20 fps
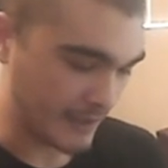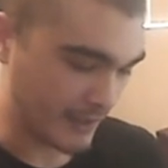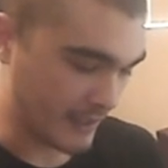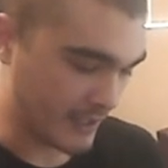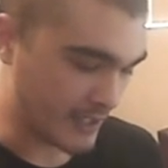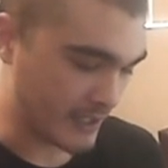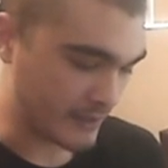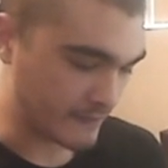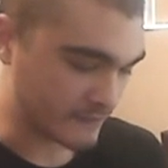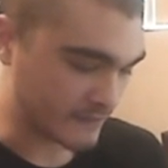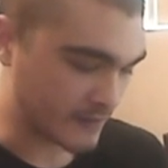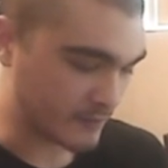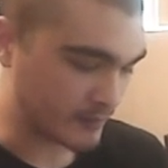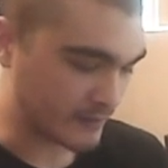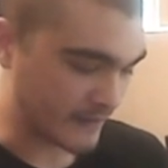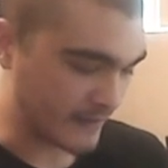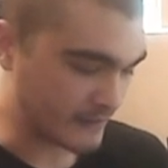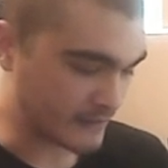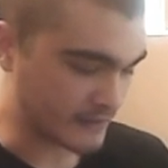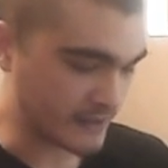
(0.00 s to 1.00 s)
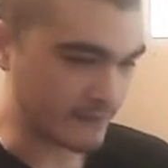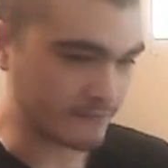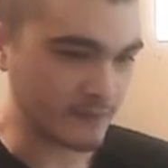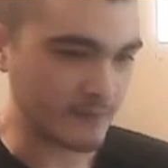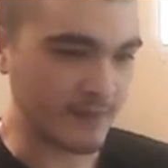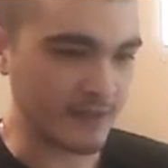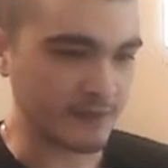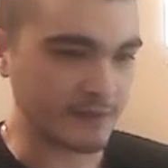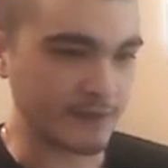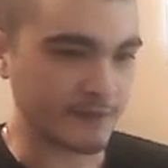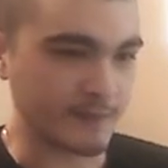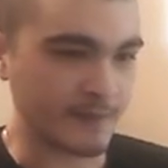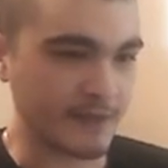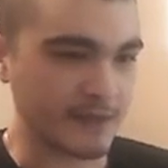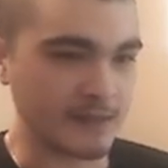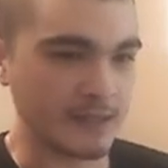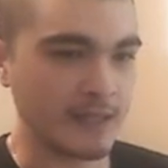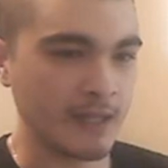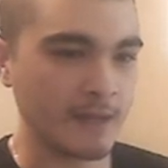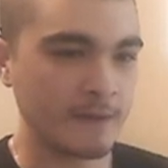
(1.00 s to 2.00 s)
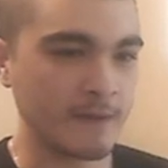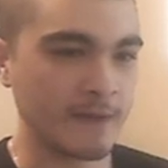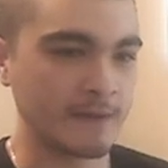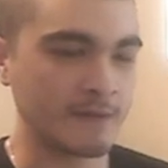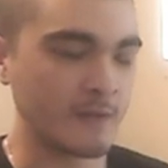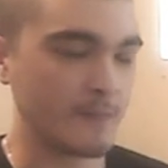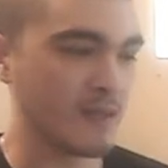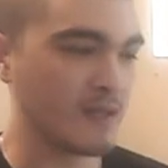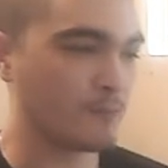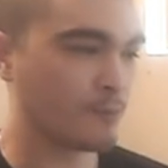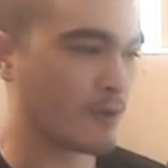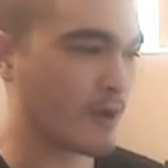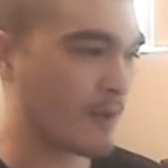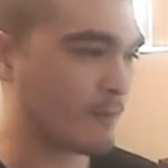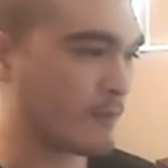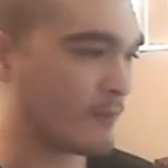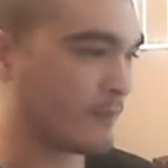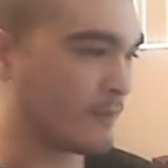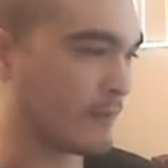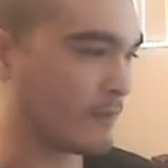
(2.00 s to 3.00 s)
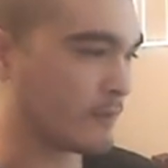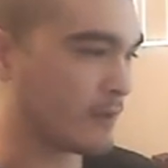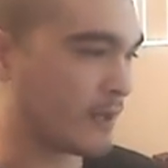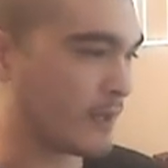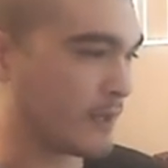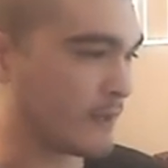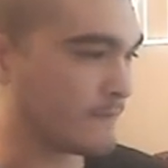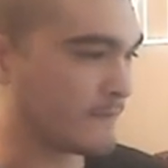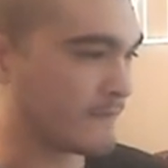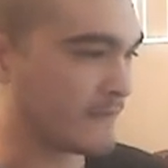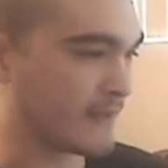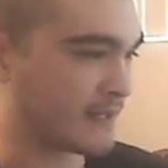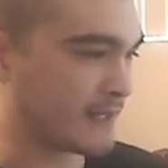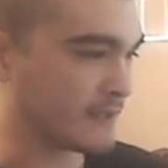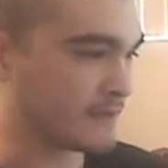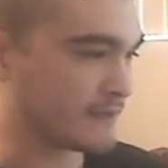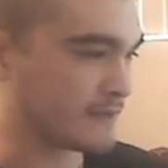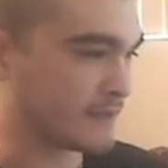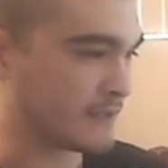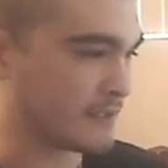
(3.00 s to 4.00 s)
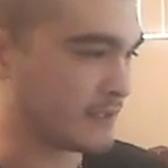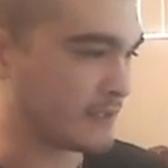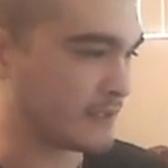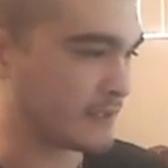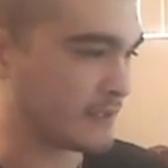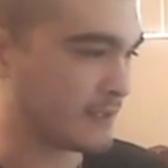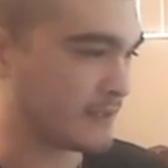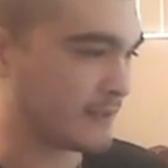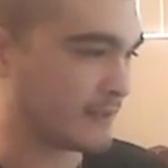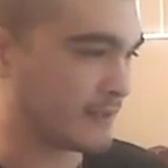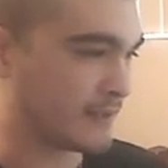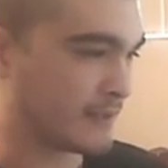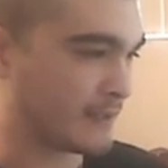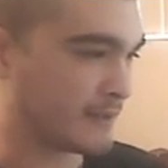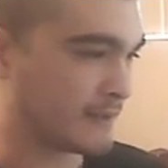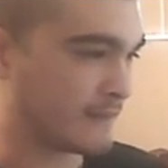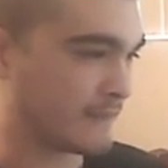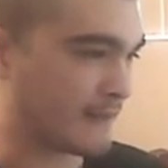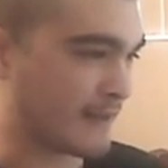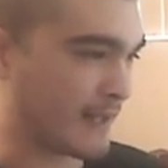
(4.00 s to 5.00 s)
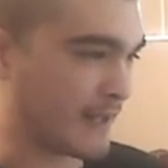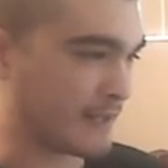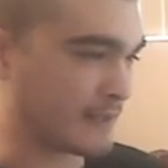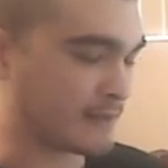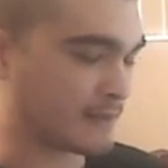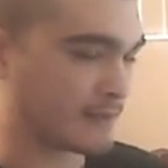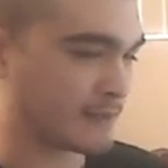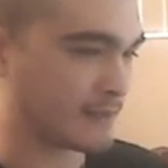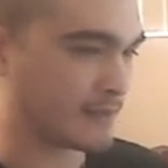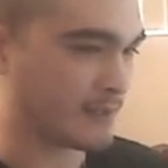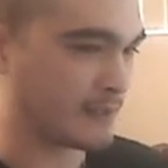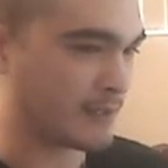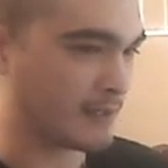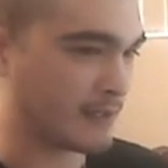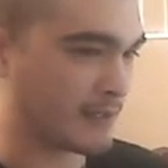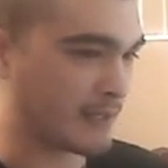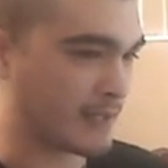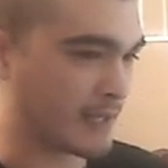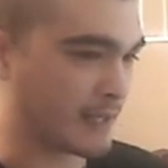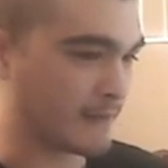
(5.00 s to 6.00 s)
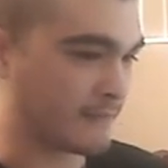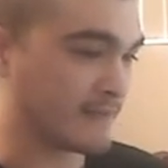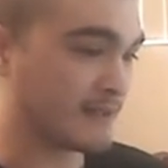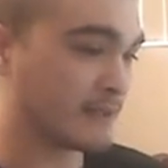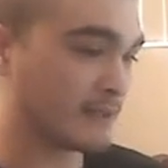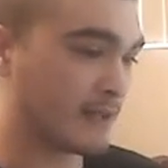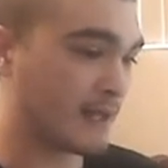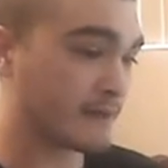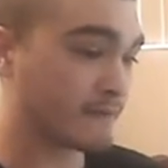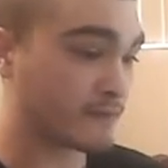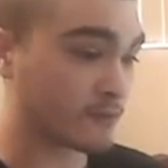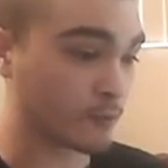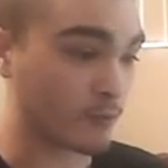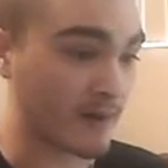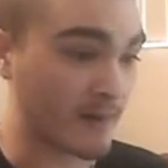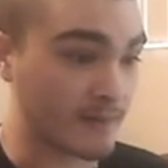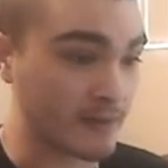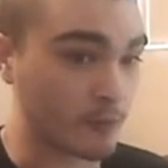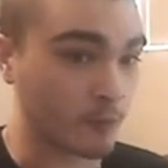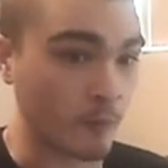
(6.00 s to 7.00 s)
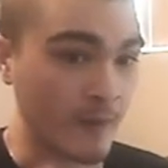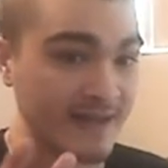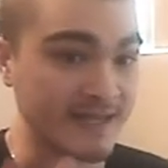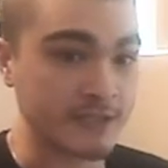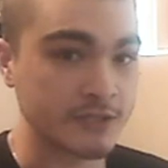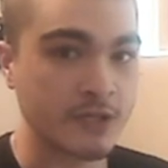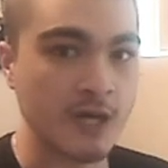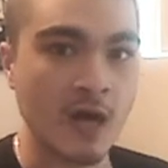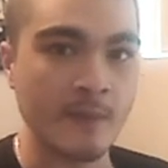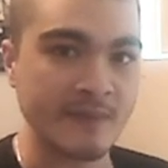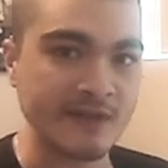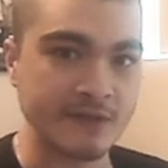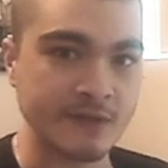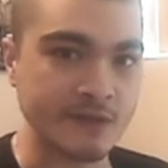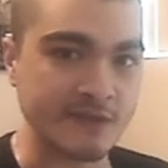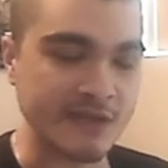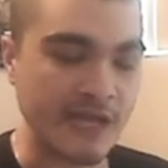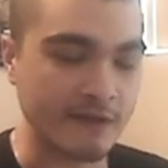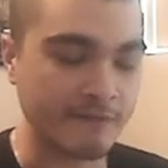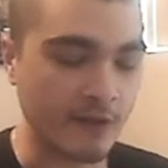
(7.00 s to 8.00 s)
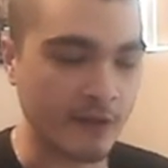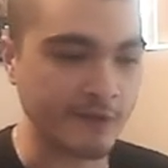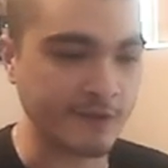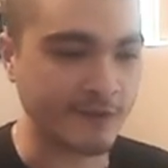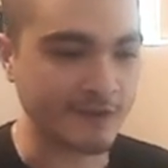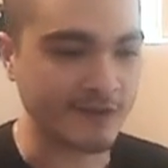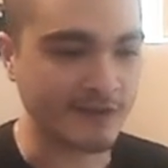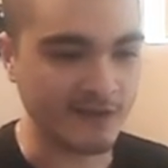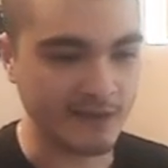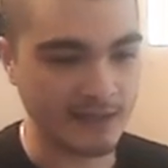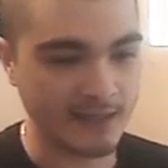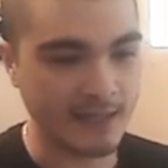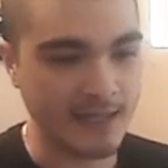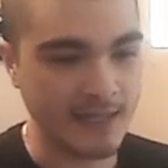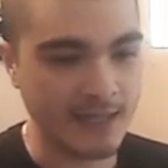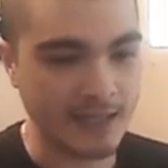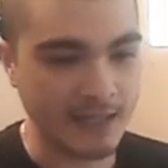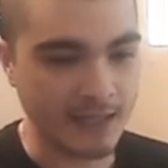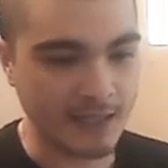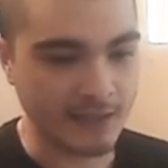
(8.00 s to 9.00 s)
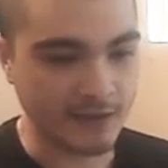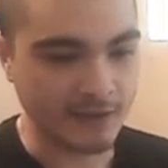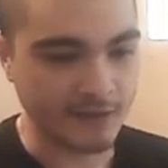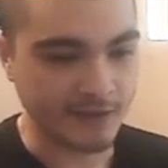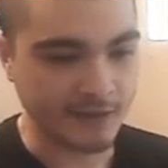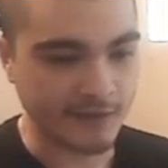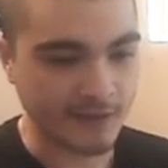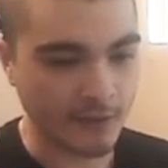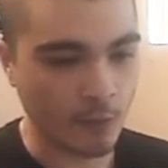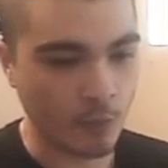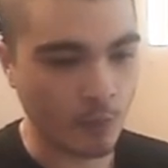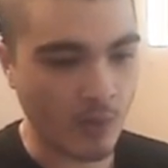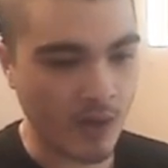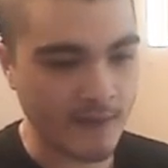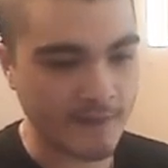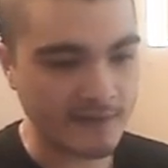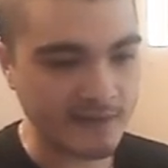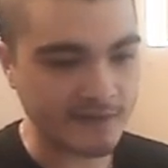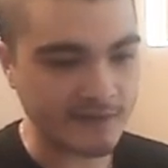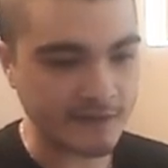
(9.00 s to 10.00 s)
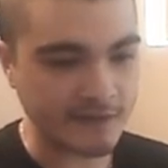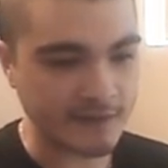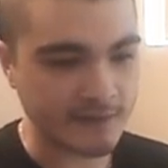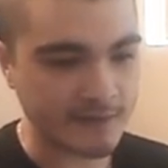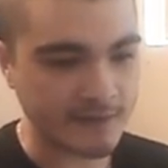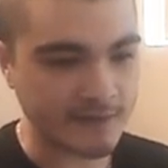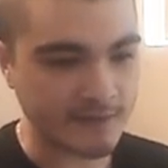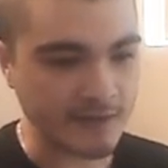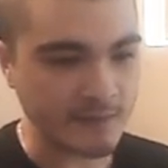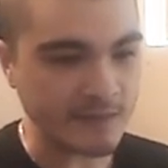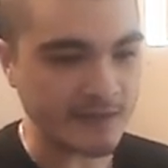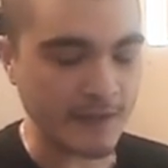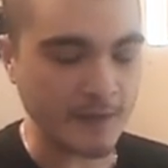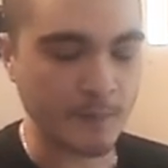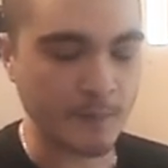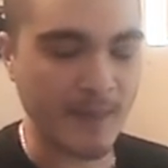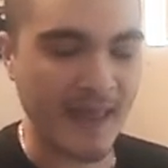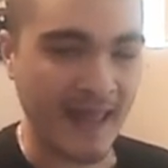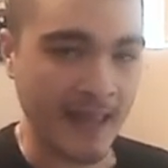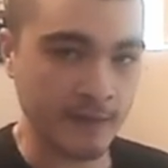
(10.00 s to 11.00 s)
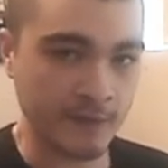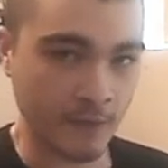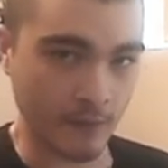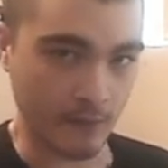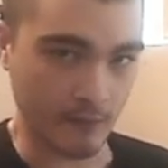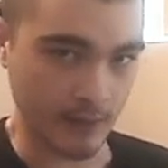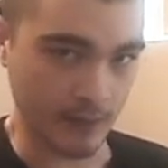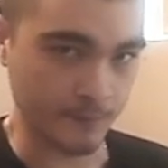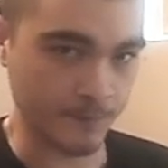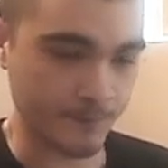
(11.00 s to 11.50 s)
I've complained enough about this. But the main problem that I see, that I think a lot of the Reddit commenters have also seen, is one, this seems like pandering,